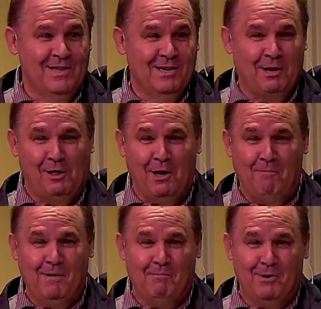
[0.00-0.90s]
Club
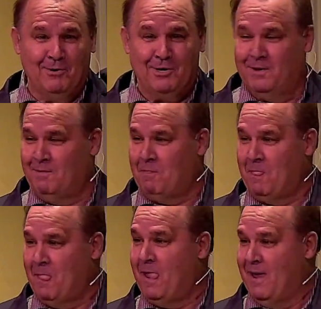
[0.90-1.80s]
members?
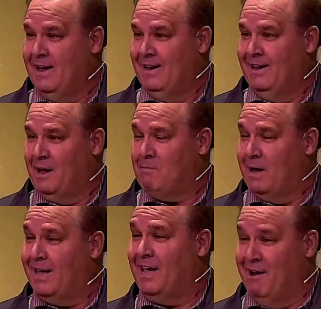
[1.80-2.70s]
Anybody
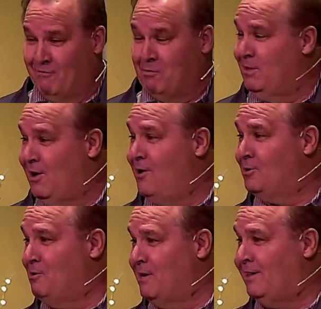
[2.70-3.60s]
ever belong
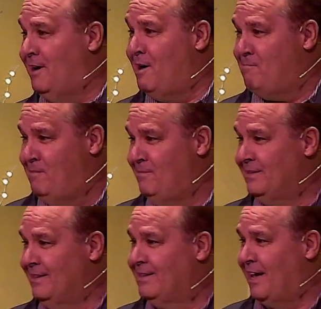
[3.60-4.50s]
to a club?
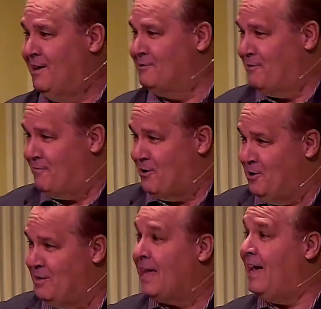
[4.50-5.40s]
Okay, there's a few.
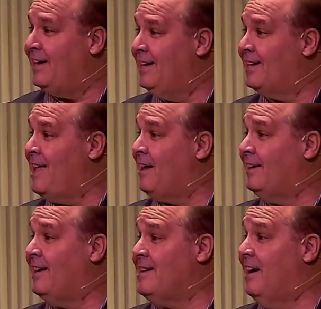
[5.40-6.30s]
You got kicked out,
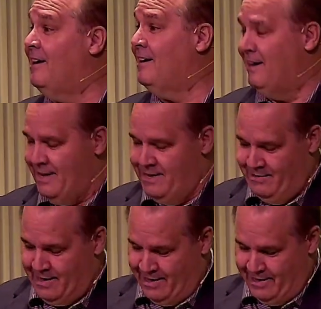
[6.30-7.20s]
didn't you? I knew
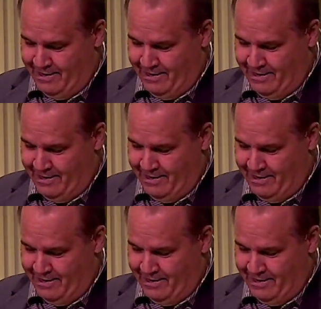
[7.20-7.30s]
that.